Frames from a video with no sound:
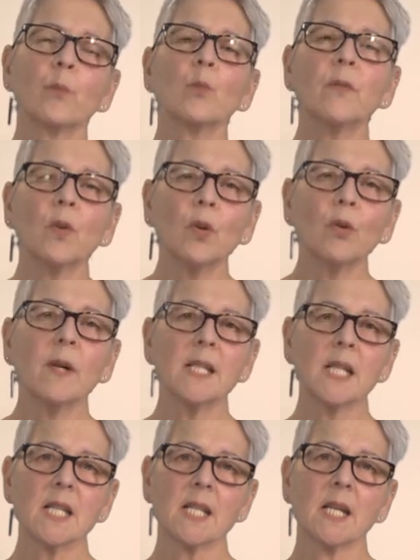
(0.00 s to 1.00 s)
We've
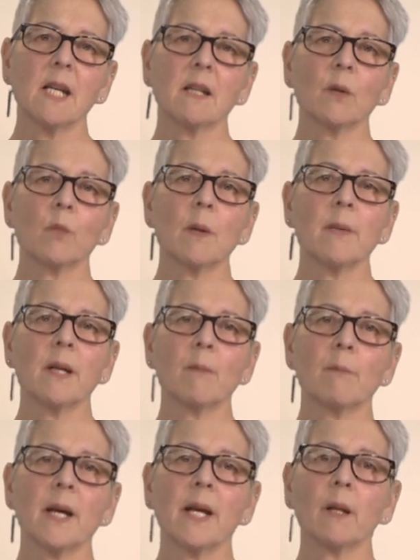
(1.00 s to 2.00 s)
already seen that women
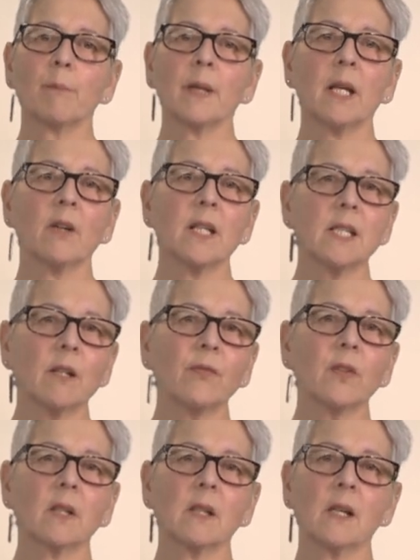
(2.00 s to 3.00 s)
and men appear in
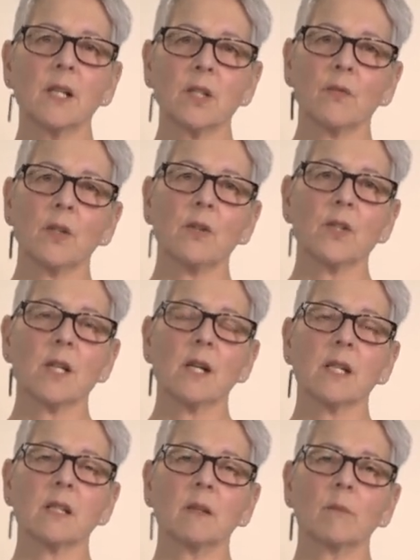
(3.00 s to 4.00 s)
different kinds of news
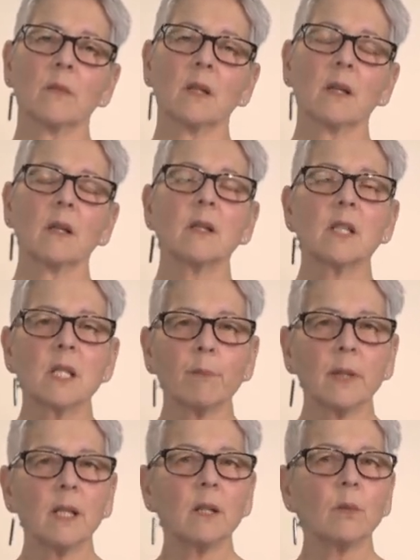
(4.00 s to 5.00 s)
items,
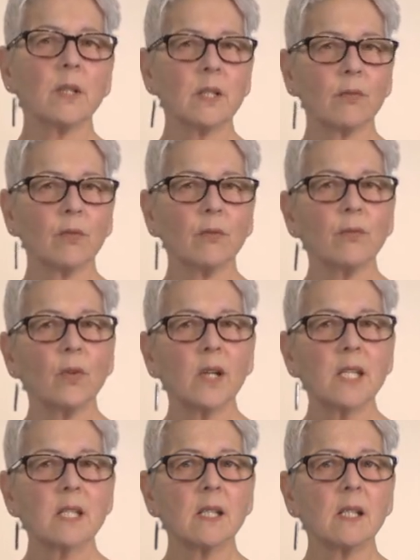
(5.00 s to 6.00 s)
speak with different
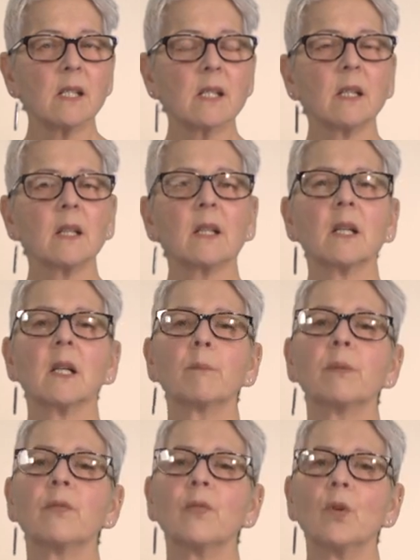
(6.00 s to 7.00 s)
voices,
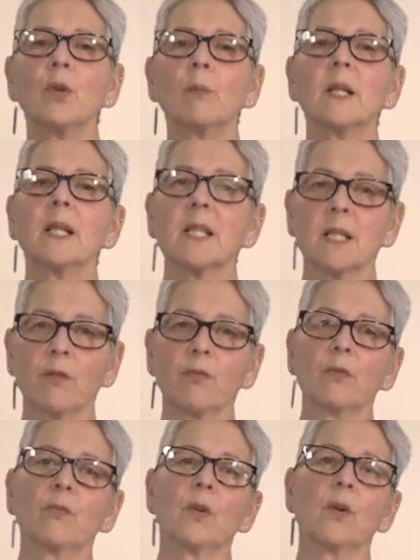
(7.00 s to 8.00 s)
and perform
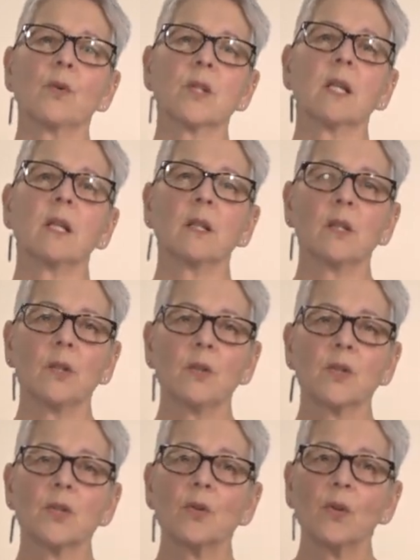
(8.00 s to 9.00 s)
different roles in
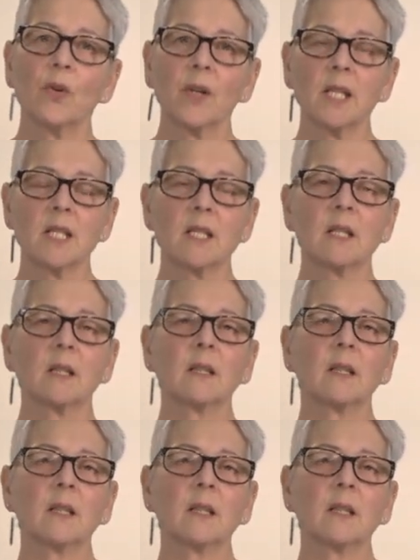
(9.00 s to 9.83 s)
news stories.